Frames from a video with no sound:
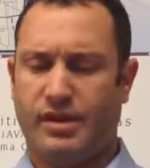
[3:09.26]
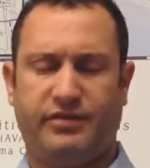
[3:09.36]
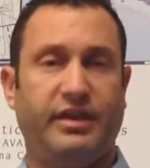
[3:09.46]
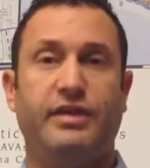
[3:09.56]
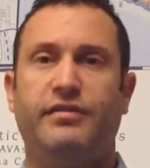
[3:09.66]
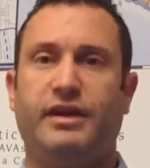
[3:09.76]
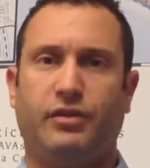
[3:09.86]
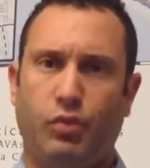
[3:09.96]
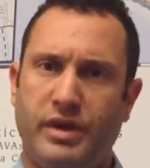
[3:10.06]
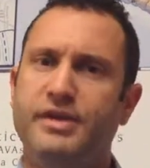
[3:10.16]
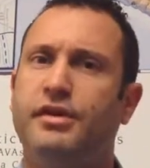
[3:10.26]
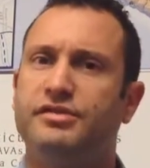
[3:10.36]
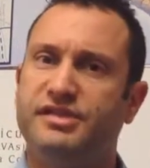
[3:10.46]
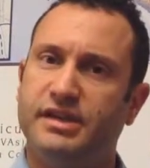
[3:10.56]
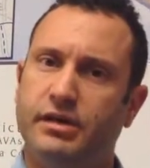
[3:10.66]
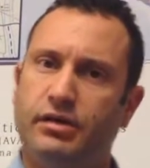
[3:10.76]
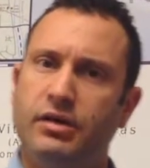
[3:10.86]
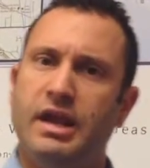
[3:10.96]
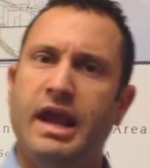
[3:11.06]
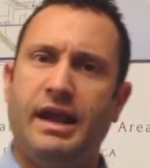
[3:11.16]
Say you've got the
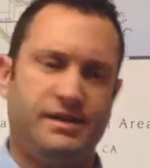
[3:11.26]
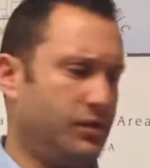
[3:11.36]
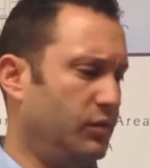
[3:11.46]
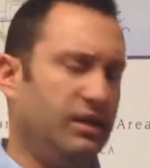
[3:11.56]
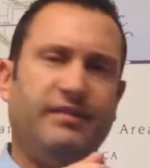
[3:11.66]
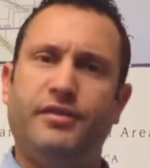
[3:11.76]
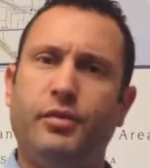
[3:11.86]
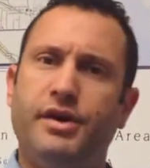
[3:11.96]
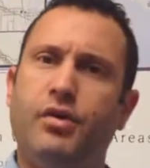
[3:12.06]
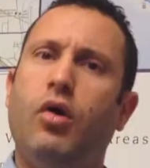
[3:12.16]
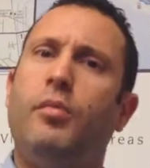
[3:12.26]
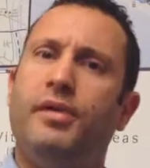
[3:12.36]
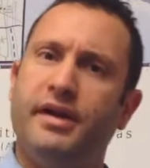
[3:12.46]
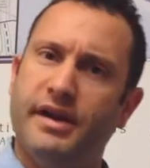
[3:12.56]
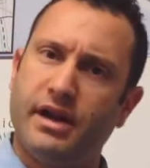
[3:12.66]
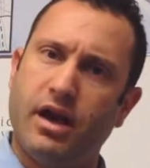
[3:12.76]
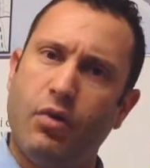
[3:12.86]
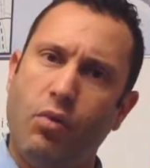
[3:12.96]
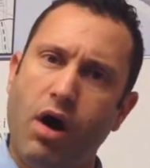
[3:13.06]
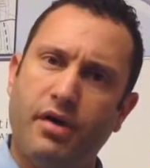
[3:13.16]
windowsill and someone left the window open and it
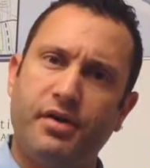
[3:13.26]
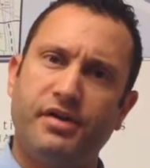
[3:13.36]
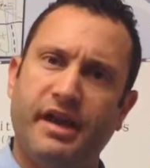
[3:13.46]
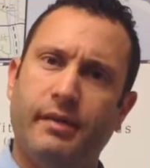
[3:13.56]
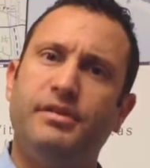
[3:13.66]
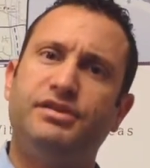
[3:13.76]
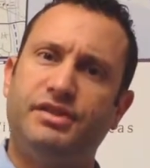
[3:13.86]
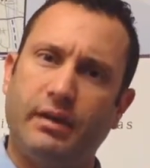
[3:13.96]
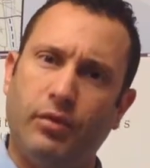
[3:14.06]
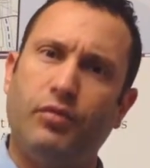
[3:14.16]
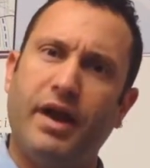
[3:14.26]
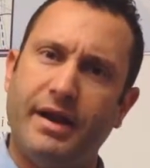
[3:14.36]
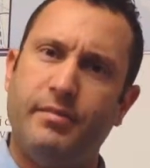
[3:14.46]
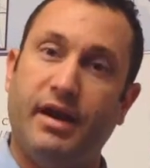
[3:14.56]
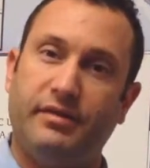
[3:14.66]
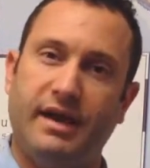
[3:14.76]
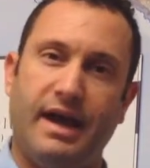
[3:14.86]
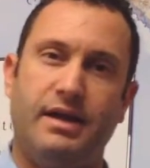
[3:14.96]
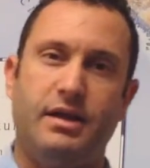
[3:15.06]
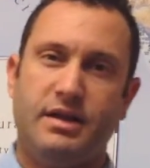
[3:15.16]
got water damage, they will write about
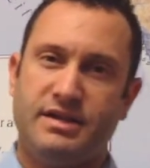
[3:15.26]
that.